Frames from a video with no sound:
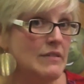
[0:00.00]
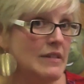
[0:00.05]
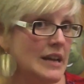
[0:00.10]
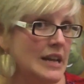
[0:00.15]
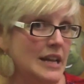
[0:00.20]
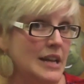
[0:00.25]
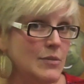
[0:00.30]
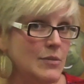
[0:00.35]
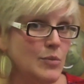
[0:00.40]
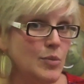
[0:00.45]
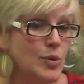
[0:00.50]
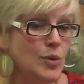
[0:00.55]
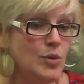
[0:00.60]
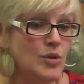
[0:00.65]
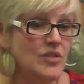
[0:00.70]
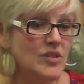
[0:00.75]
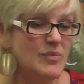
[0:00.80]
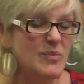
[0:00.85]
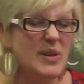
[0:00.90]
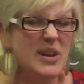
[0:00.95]
really
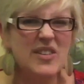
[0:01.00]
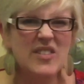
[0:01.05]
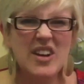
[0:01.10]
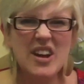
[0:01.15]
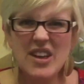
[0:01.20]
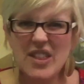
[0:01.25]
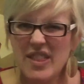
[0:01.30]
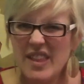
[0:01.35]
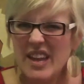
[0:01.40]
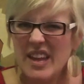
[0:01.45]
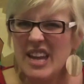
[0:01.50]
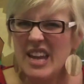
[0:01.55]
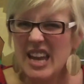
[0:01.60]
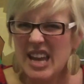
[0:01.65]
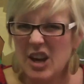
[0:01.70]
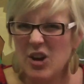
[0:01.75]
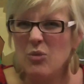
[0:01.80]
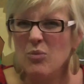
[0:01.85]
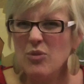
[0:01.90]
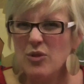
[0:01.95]
important because I think it
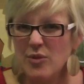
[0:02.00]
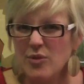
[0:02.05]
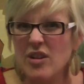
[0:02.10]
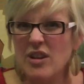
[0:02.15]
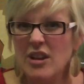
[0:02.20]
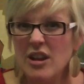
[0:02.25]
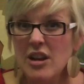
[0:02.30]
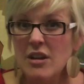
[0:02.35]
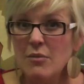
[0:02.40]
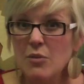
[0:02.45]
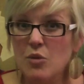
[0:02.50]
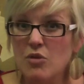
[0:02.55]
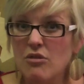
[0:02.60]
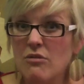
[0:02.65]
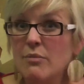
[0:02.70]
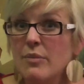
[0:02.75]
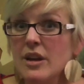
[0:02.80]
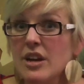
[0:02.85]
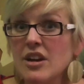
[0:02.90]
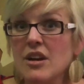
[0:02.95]
helps you to learn more
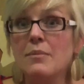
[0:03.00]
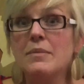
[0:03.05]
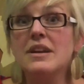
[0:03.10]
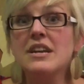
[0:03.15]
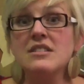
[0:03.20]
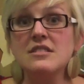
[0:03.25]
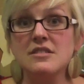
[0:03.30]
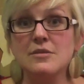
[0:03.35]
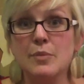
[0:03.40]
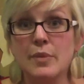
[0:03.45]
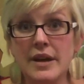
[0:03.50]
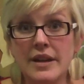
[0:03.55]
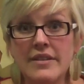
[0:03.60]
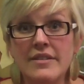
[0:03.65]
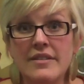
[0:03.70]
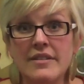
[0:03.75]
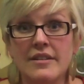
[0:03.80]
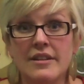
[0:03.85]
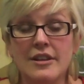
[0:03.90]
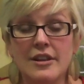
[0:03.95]
and become
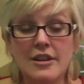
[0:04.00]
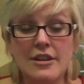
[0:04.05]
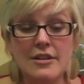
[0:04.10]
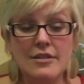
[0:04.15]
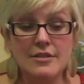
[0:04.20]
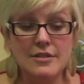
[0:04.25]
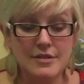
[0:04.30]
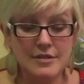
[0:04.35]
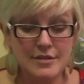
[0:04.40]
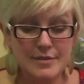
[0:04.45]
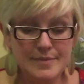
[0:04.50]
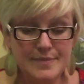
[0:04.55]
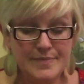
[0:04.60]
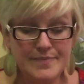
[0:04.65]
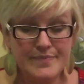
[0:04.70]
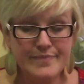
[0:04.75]
independent learners.